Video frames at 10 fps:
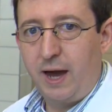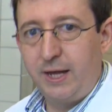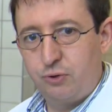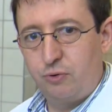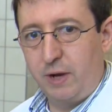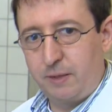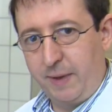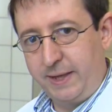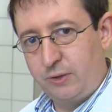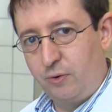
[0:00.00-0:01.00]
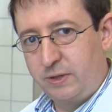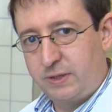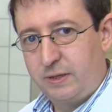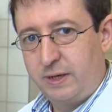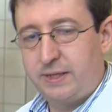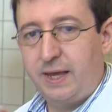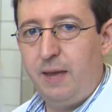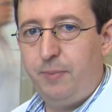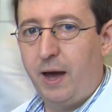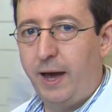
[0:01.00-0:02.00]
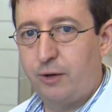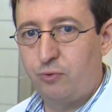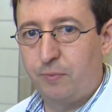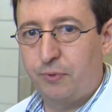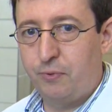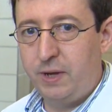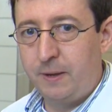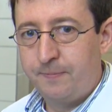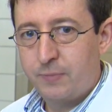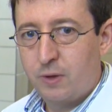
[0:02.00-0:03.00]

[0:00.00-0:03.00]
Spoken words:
hydrocracked base oils. It's the API group 3.